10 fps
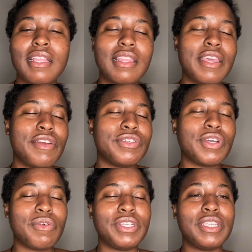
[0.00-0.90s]
There's
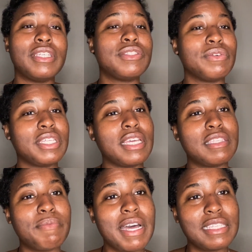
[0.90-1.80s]
only 28
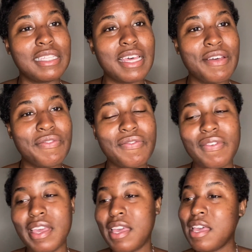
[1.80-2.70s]
spots left,
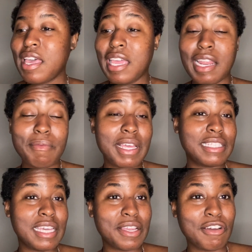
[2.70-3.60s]
and I'm not
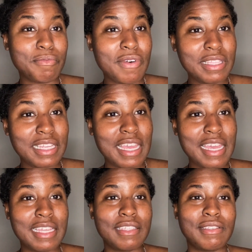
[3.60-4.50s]
taking no more than
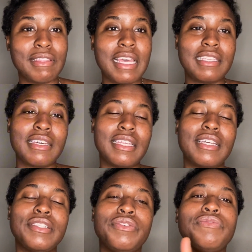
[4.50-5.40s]
that. So that's gonna
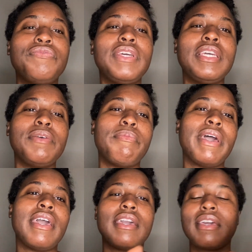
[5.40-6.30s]
include
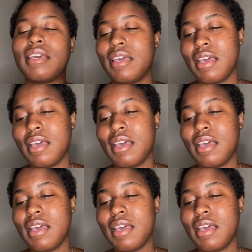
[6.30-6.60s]
feedback,